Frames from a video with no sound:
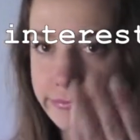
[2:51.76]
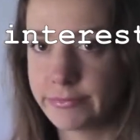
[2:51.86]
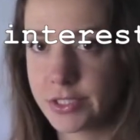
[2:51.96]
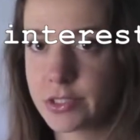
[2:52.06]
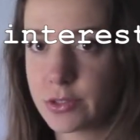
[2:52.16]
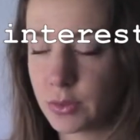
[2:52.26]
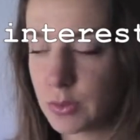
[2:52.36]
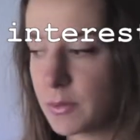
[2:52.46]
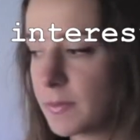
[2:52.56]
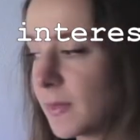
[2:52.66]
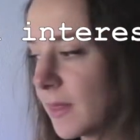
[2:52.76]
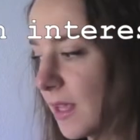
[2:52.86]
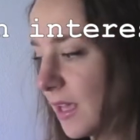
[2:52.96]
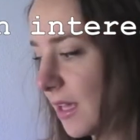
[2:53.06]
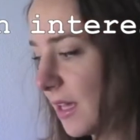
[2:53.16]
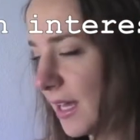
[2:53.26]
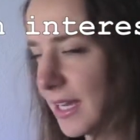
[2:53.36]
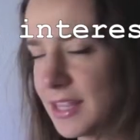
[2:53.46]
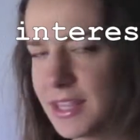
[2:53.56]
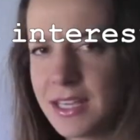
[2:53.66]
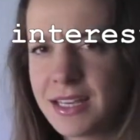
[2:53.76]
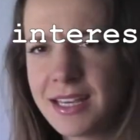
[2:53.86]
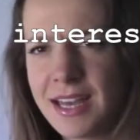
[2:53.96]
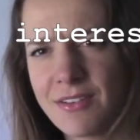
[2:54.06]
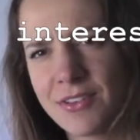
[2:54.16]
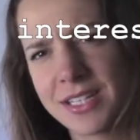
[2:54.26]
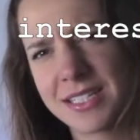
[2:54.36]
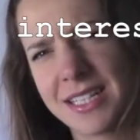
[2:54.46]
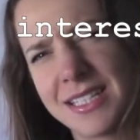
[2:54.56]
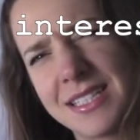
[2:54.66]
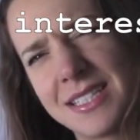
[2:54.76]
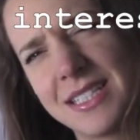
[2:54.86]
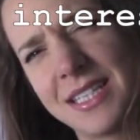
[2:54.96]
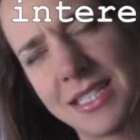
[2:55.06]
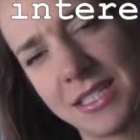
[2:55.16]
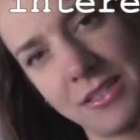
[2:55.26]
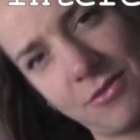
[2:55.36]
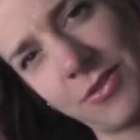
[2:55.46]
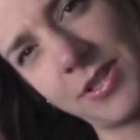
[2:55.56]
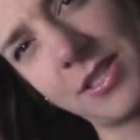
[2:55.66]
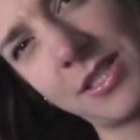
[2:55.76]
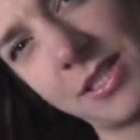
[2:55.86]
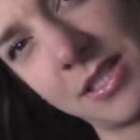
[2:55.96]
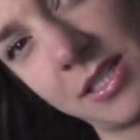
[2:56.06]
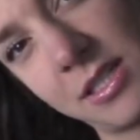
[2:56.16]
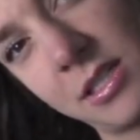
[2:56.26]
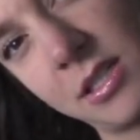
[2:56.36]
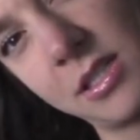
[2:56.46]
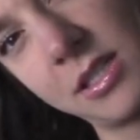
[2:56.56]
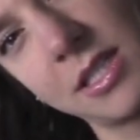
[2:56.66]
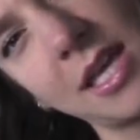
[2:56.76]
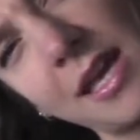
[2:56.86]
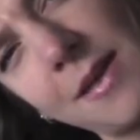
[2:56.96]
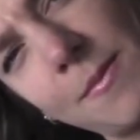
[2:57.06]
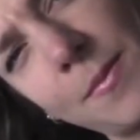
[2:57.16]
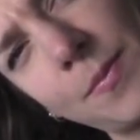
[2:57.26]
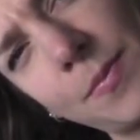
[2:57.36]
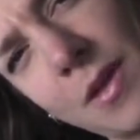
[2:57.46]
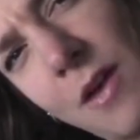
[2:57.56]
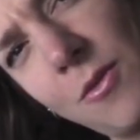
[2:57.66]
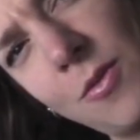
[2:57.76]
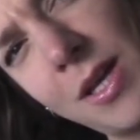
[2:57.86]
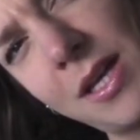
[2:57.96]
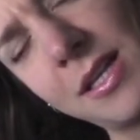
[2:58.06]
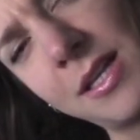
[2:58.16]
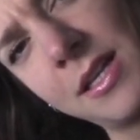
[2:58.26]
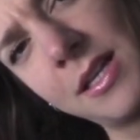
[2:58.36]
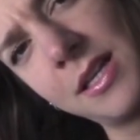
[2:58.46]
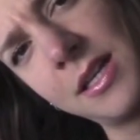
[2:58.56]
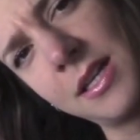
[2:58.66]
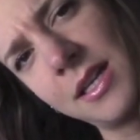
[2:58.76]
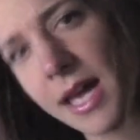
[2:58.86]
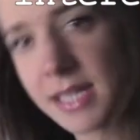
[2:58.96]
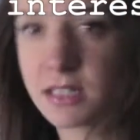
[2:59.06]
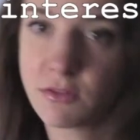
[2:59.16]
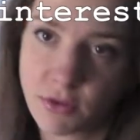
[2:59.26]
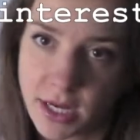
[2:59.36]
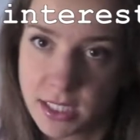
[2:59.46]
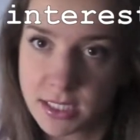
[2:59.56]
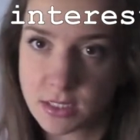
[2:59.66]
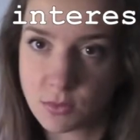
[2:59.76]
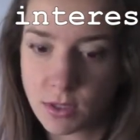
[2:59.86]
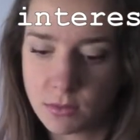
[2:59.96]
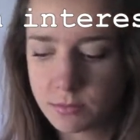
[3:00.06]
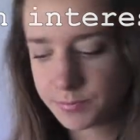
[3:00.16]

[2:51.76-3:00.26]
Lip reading: just so you know. And I think every Italian city has a different day of the week. And then Fridays as well.